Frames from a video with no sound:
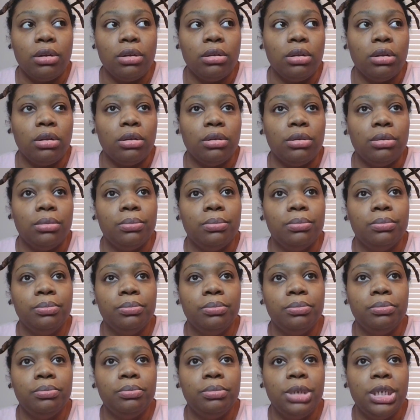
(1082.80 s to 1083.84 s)
Like,
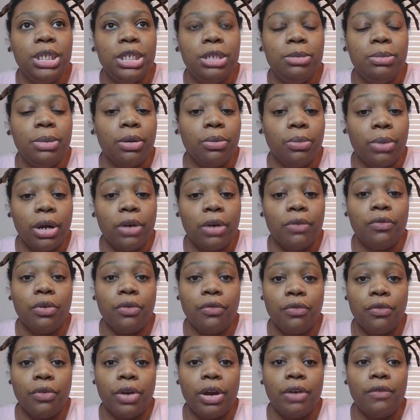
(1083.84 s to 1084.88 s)
he's been around
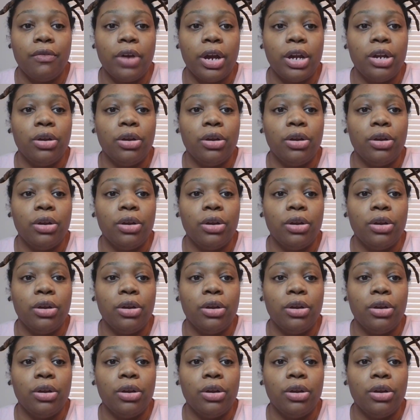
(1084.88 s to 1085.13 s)
for forever.